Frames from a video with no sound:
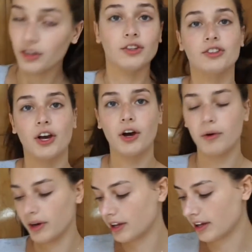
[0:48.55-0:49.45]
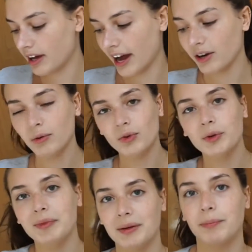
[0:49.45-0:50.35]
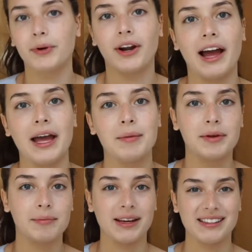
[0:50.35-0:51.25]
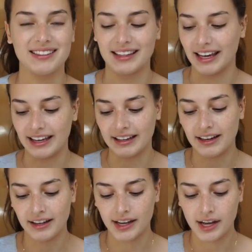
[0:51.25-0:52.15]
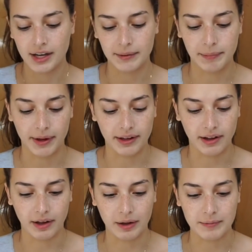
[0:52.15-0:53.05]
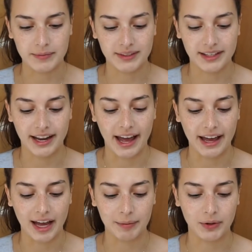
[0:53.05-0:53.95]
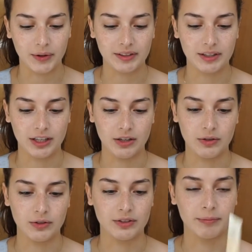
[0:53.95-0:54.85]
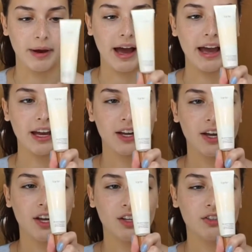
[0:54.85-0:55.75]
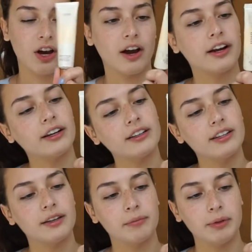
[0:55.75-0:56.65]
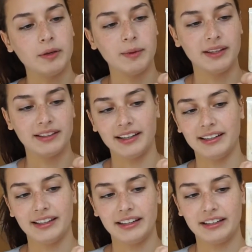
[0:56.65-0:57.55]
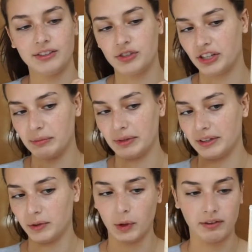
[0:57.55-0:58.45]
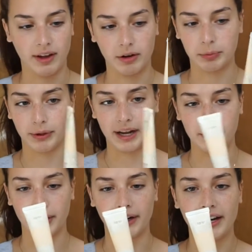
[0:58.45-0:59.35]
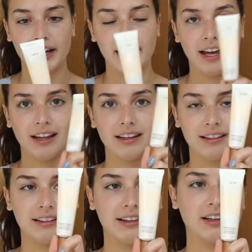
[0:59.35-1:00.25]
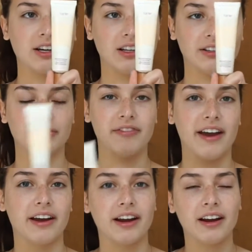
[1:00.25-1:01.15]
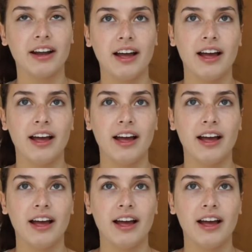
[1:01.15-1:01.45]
So I don't normally prime my skin, but today I'm going to use my Tarte BB Tinted Treatment 12-Hour Primer, and this is in the color Fair.